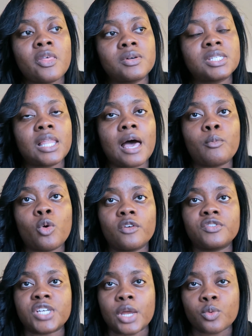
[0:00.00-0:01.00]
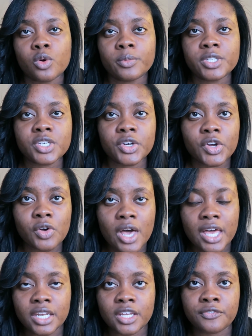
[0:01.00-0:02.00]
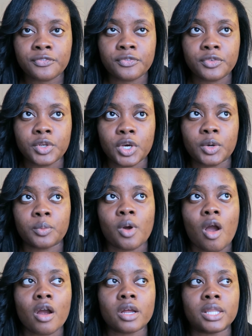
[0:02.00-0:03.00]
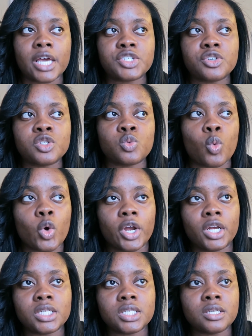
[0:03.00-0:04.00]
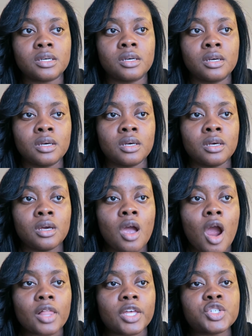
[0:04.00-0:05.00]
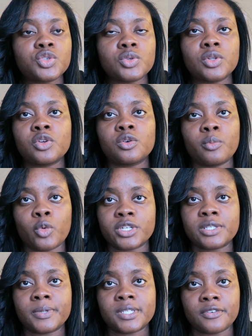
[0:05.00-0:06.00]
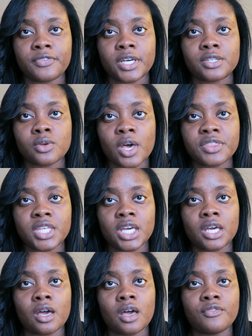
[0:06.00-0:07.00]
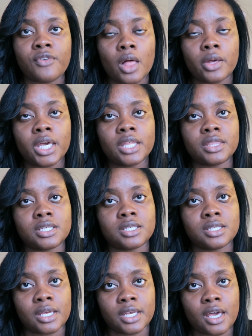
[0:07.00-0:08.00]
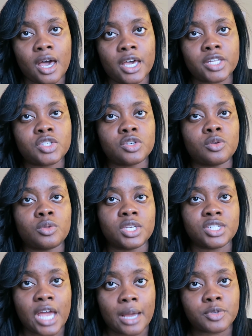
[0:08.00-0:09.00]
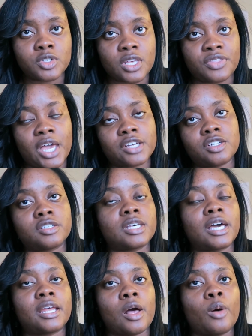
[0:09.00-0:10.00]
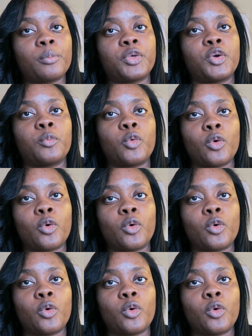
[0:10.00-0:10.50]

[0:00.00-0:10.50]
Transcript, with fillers: that was a lot more of general material, and if you know, our lectures weren't. Our lectures were a little more specific, so I think following the study guide to the chapters that they actually assign help you